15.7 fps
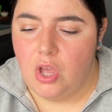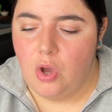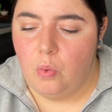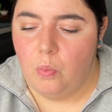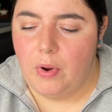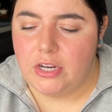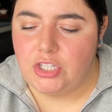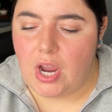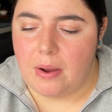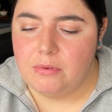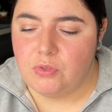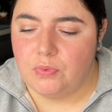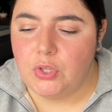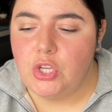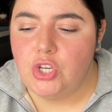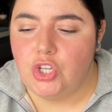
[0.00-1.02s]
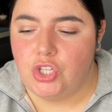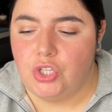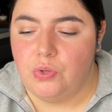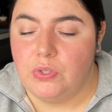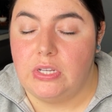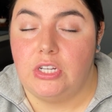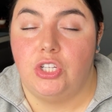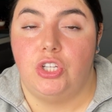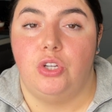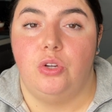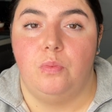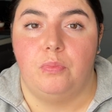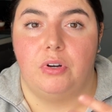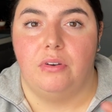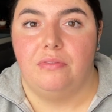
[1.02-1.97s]
which I was really just using to
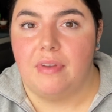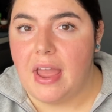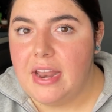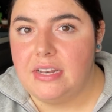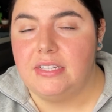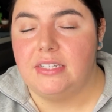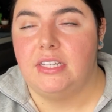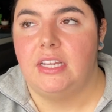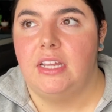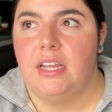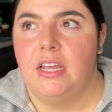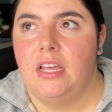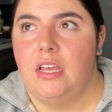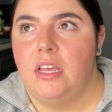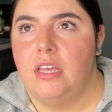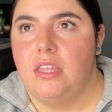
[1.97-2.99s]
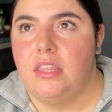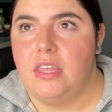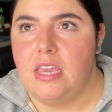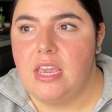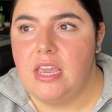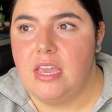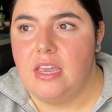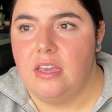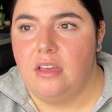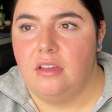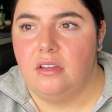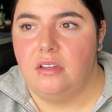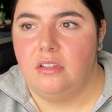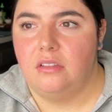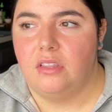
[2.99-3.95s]
prevent the
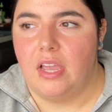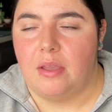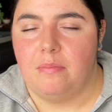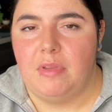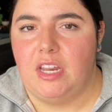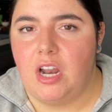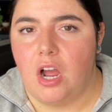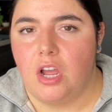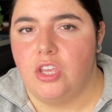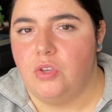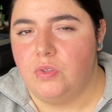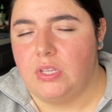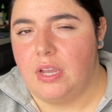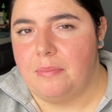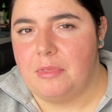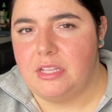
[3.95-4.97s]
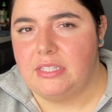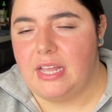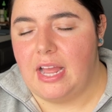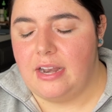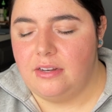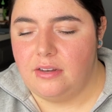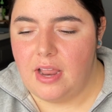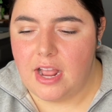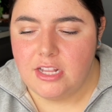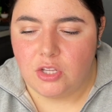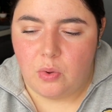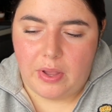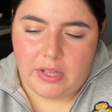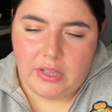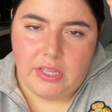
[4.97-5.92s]
like me not using up the scent as
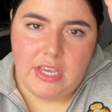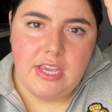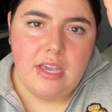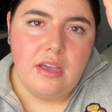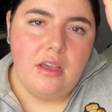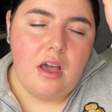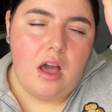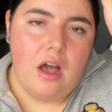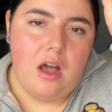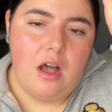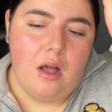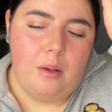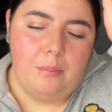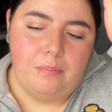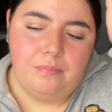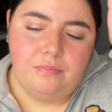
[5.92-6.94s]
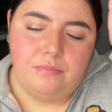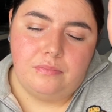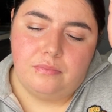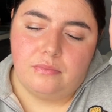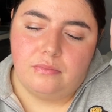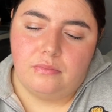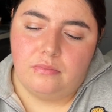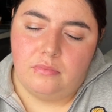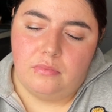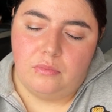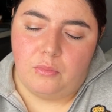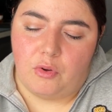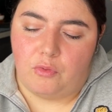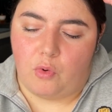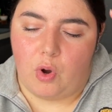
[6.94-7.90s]
quickly
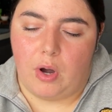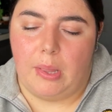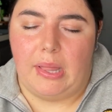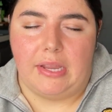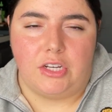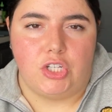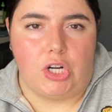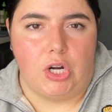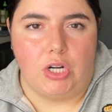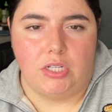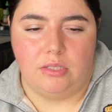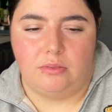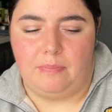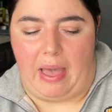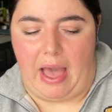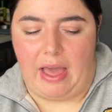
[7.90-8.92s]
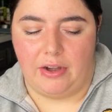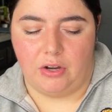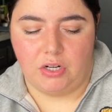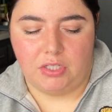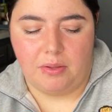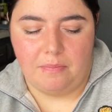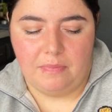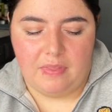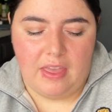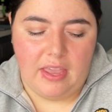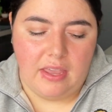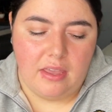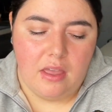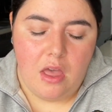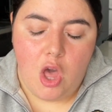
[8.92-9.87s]
before it like turns bad or
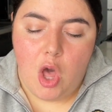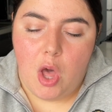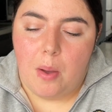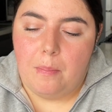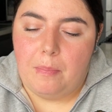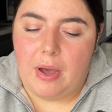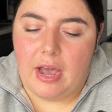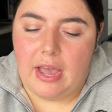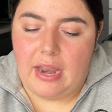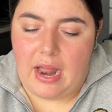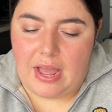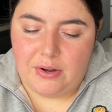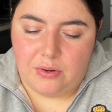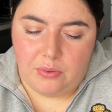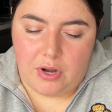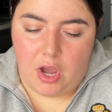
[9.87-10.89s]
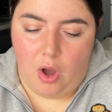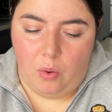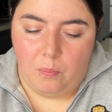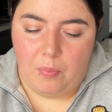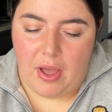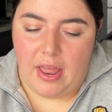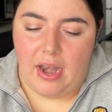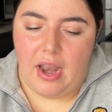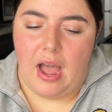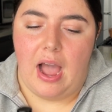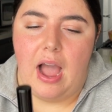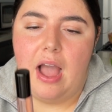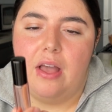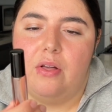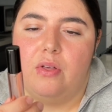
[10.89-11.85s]
something. But I don't know, but
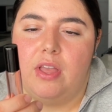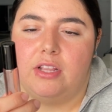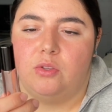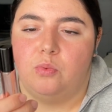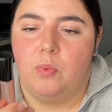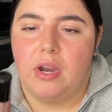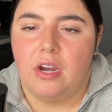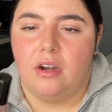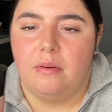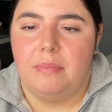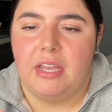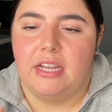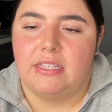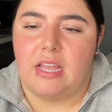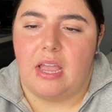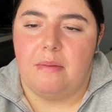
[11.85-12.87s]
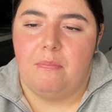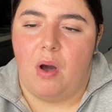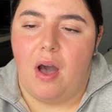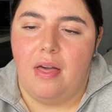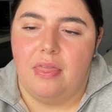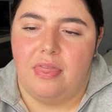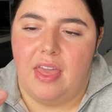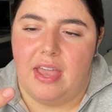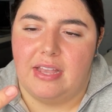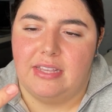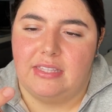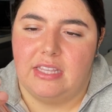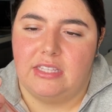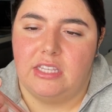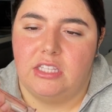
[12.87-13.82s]
it's weird because I bought this.
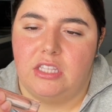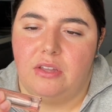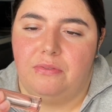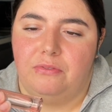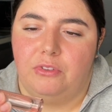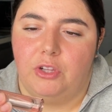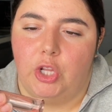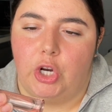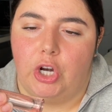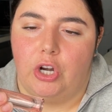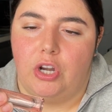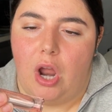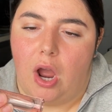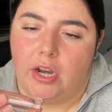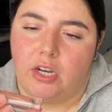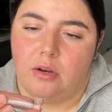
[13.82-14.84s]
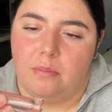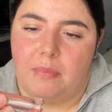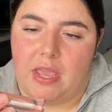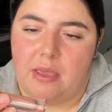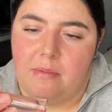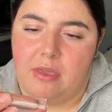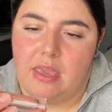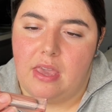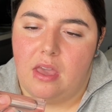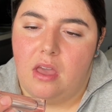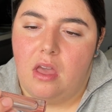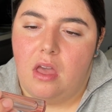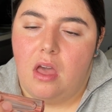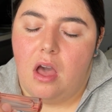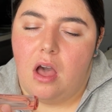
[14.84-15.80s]
This is the Fleur Not Your Baby
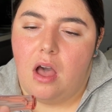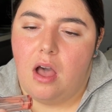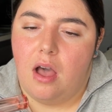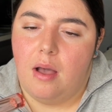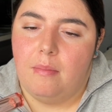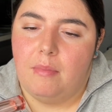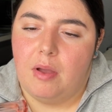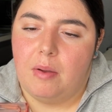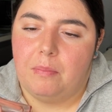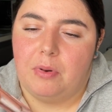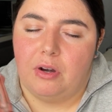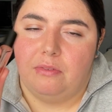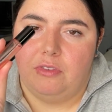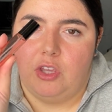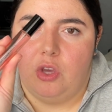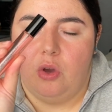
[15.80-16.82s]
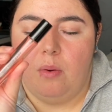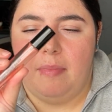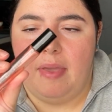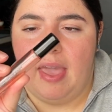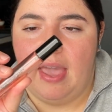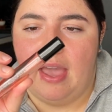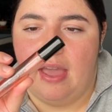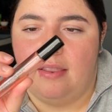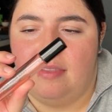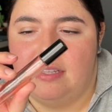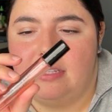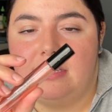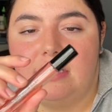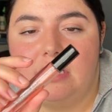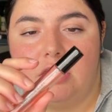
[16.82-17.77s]
perfume, and
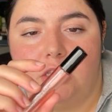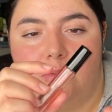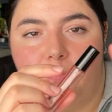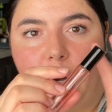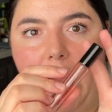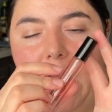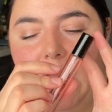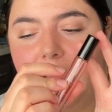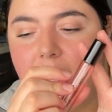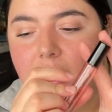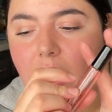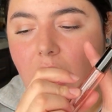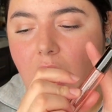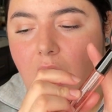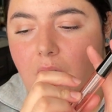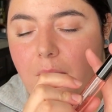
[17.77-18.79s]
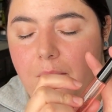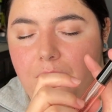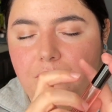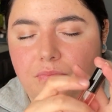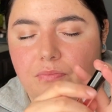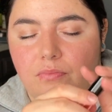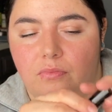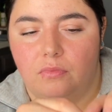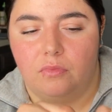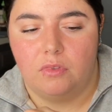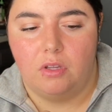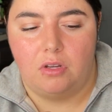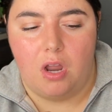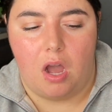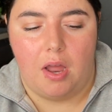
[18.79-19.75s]
this is a spray,
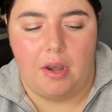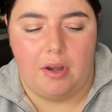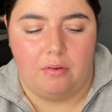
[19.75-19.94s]
not a